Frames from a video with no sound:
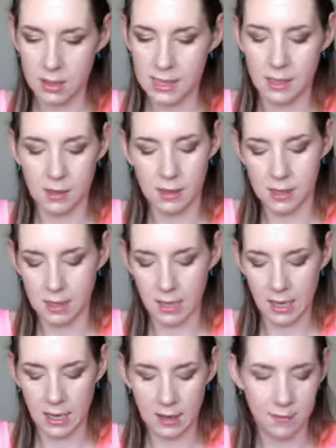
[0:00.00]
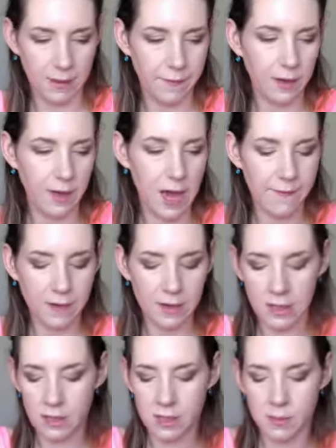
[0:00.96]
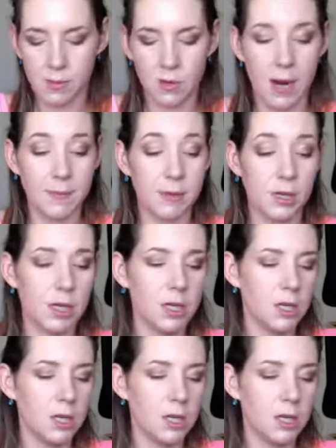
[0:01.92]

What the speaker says: Seriously, if you haven't subscribed to her,